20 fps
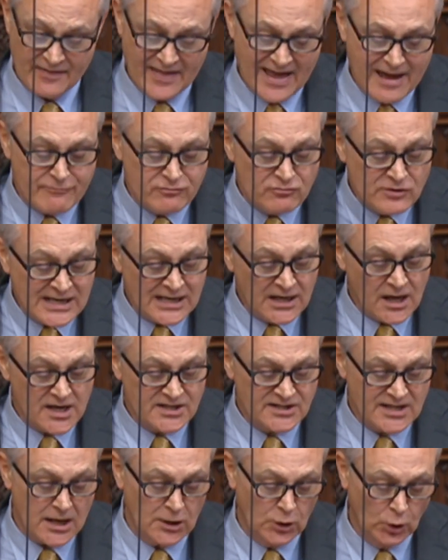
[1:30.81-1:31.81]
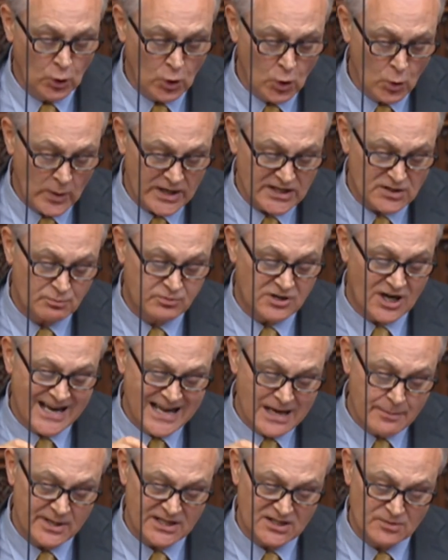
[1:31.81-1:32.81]
They have realised that a law which
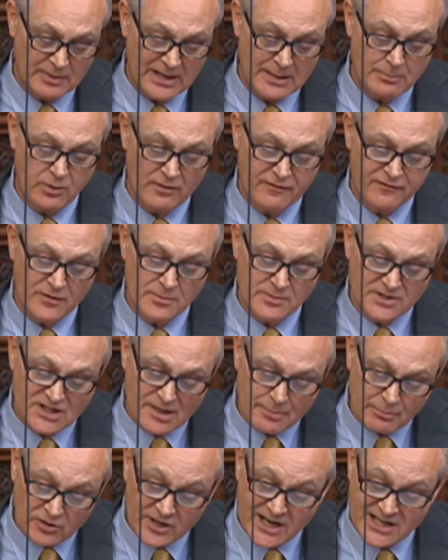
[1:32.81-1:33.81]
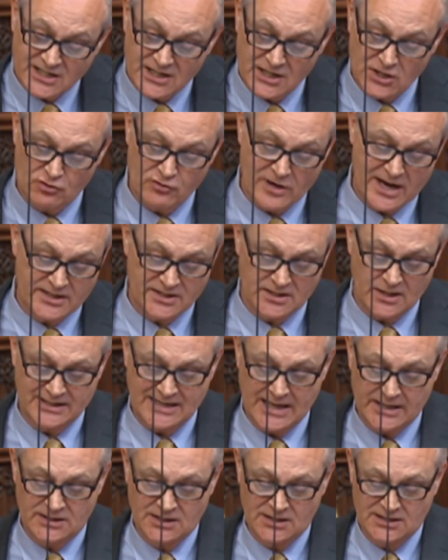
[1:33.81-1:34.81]
prohibits people from suppressing trans
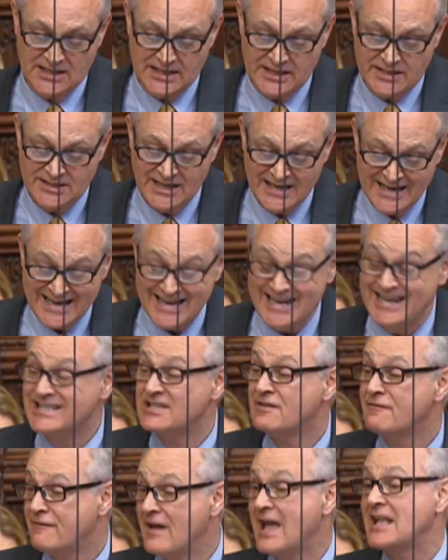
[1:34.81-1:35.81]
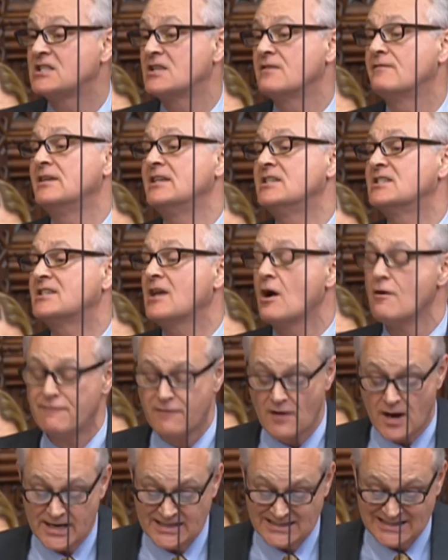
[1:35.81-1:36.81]
identities is effectively
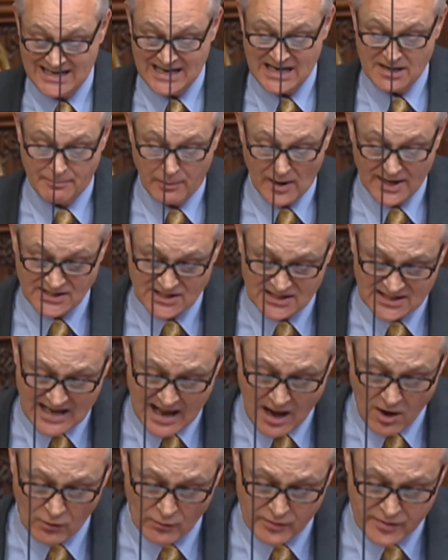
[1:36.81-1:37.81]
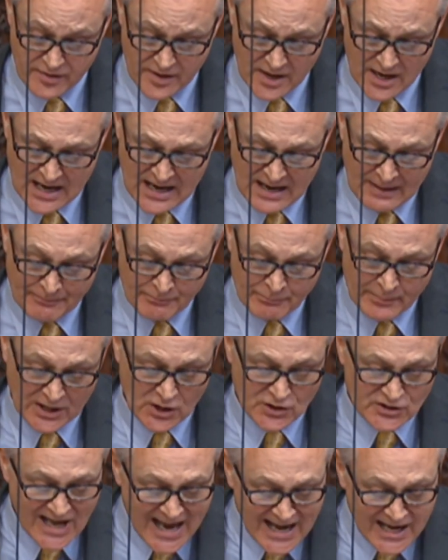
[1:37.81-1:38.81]
self-ID by stealth,
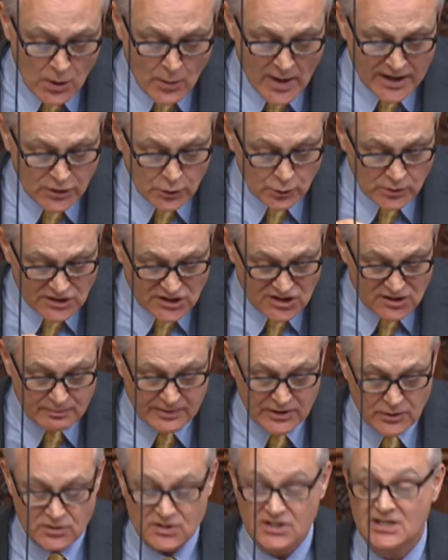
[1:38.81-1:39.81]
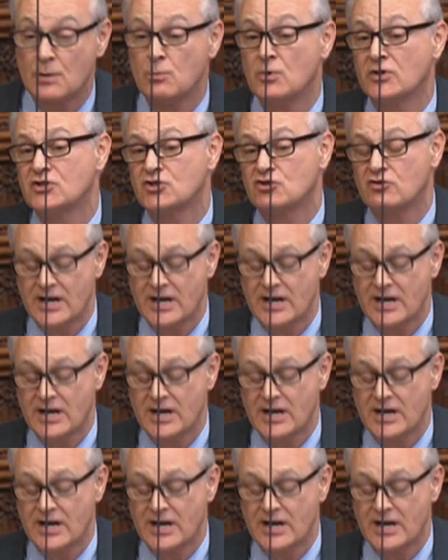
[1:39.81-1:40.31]
because anyone who disputes someone's